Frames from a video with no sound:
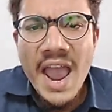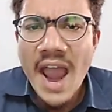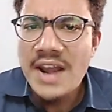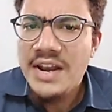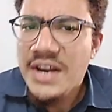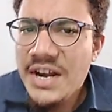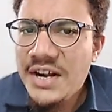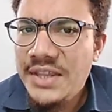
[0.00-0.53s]
and
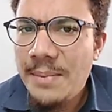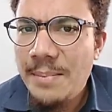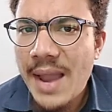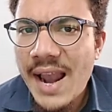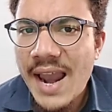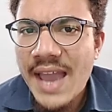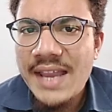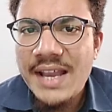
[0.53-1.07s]
hit the
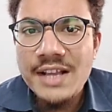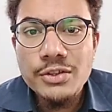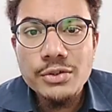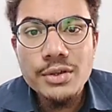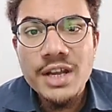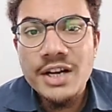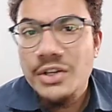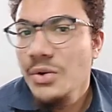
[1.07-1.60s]
bell icon so
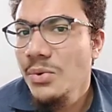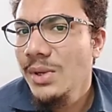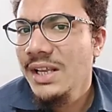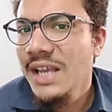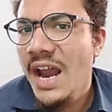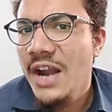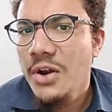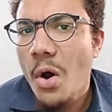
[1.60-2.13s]
that you will
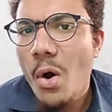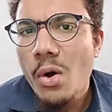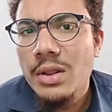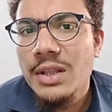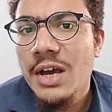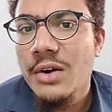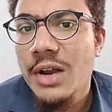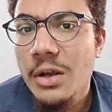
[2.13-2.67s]
get all
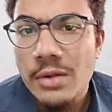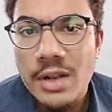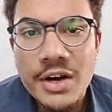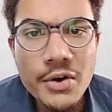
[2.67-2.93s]
the regular